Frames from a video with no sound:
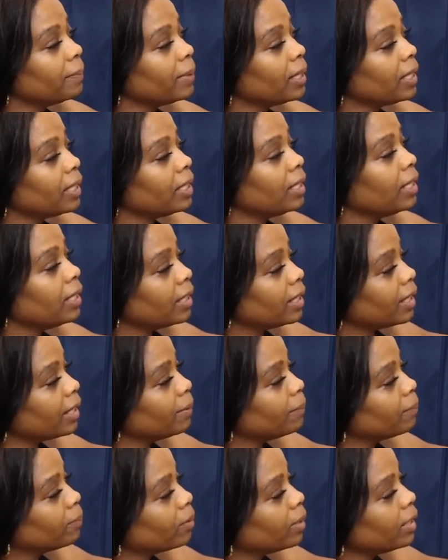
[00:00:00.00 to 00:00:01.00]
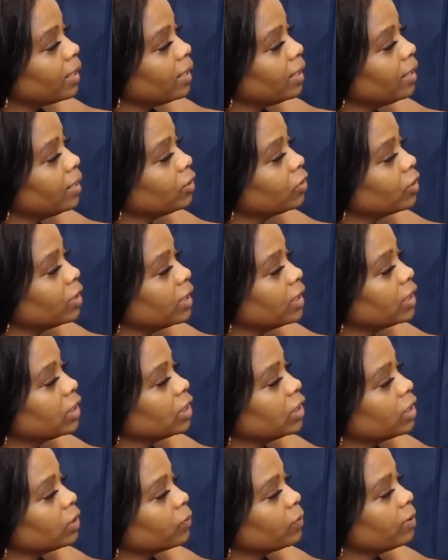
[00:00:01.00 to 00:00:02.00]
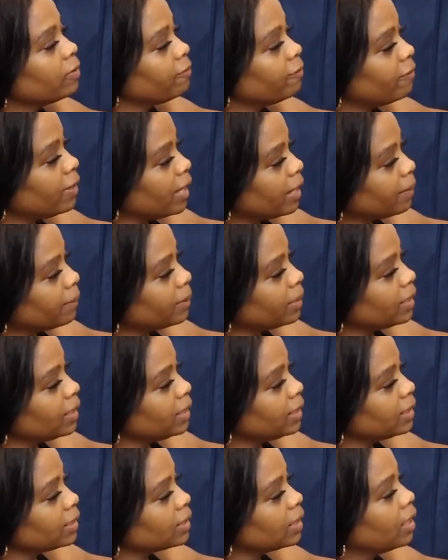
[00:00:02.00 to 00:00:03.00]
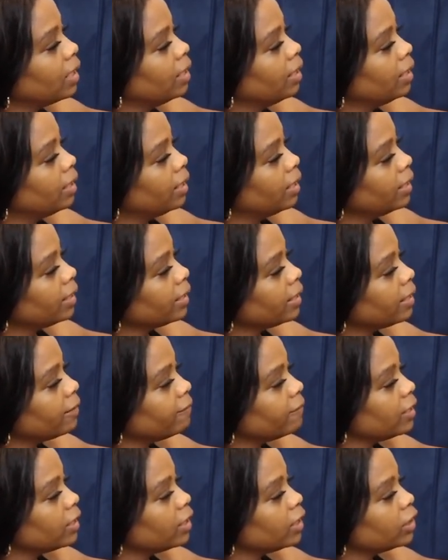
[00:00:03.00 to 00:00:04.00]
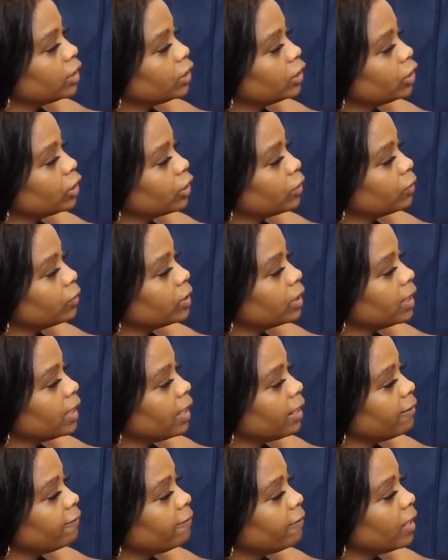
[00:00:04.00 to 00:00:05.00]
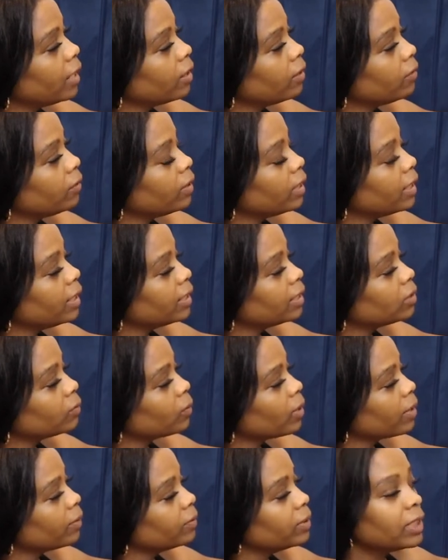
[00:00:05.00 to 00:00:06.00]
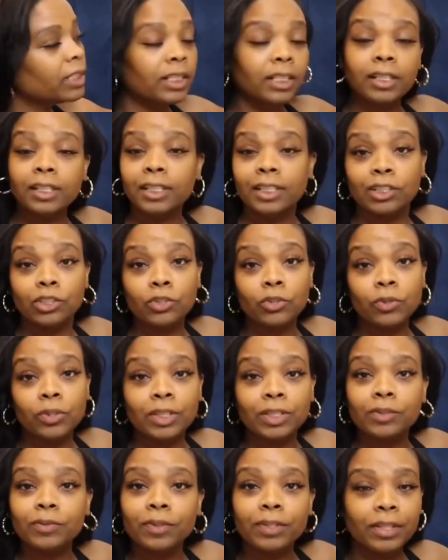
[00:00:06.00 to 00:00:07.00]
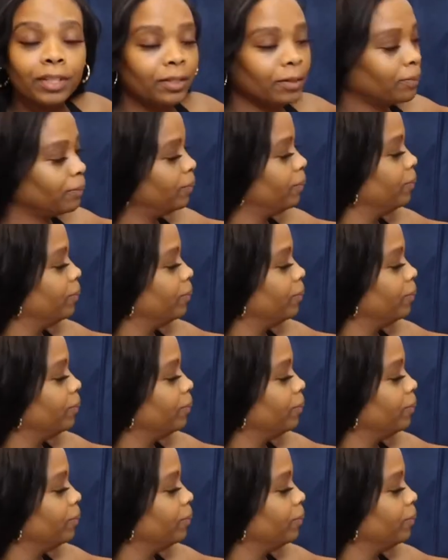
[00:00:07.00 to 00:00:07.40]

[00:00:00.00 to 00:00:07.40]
making and breaking traditions with families, given, chosen, and found, and it's why we share these stories with you.